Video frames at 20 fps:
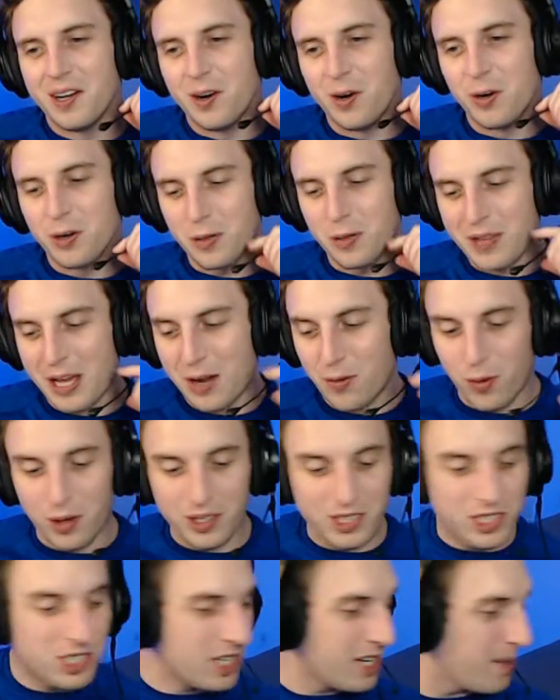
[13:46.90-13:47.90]
Hold up that
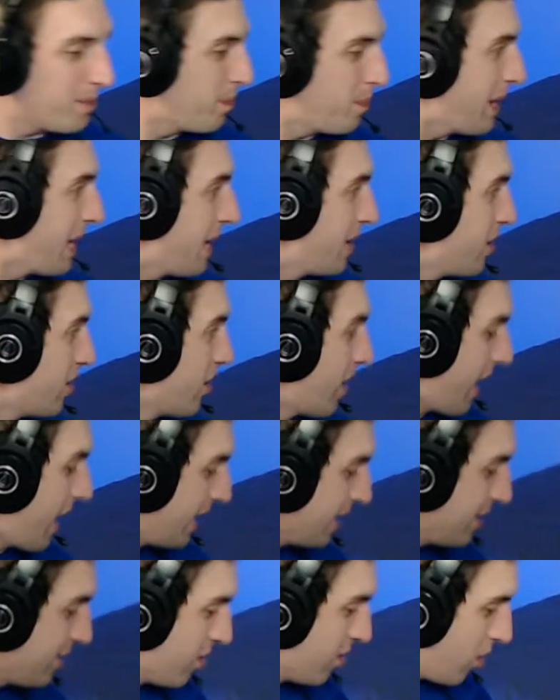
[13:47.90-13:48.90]
one chip banner.
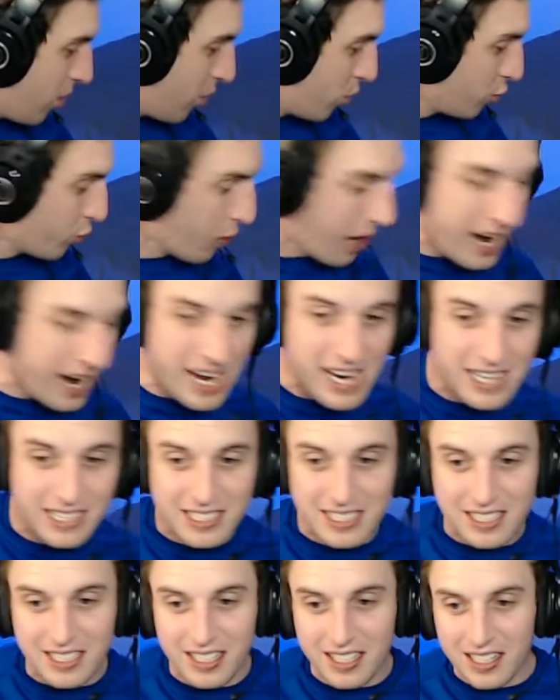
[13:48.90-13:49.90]
I know,
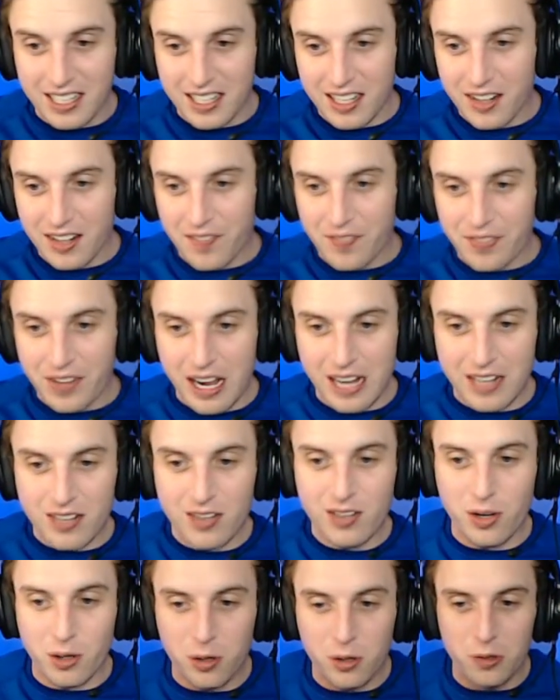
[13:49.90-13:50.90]
right? I
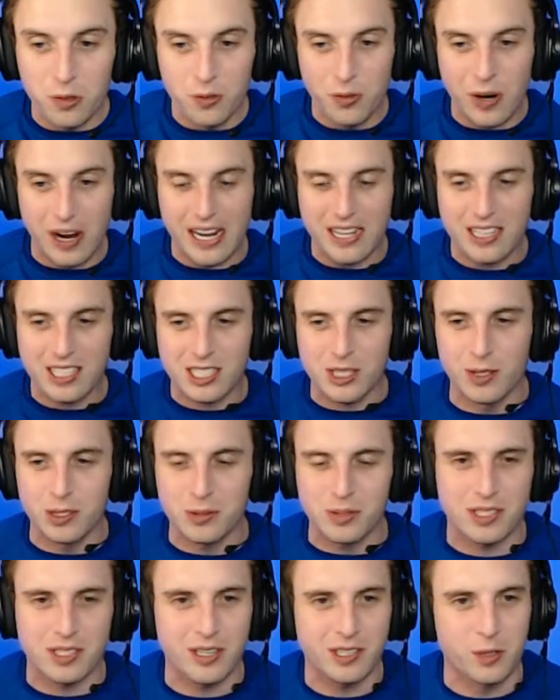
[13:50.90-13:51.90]
know, right? Show us
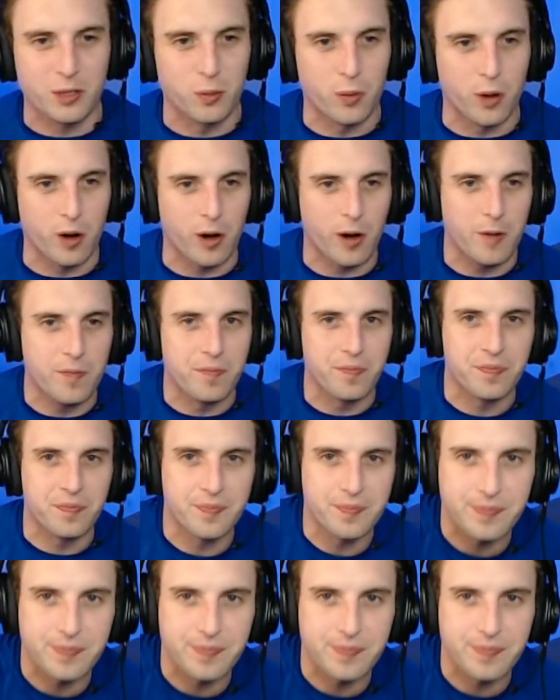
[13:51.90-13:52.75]
what's on your wall.